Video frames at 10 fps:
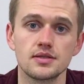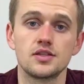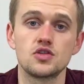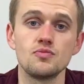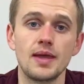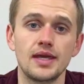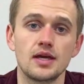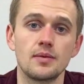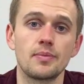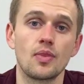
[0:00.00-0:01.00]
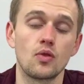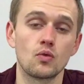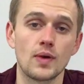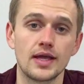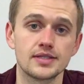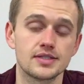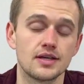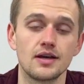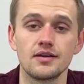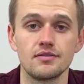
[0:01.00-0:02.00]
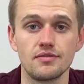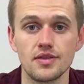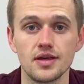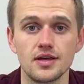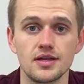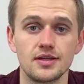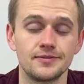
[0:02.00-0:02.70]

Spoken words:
to make up the rest of the